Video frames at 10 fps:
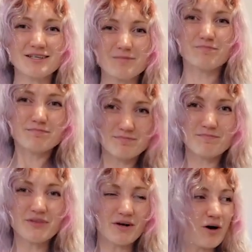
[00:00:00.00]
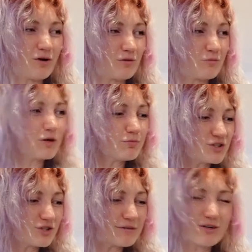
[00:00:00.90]
the whole, what
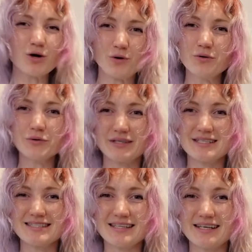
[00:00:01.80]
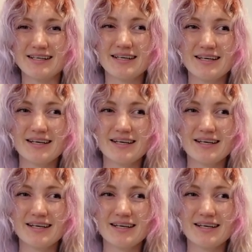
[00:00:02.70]
would you even call this? Like,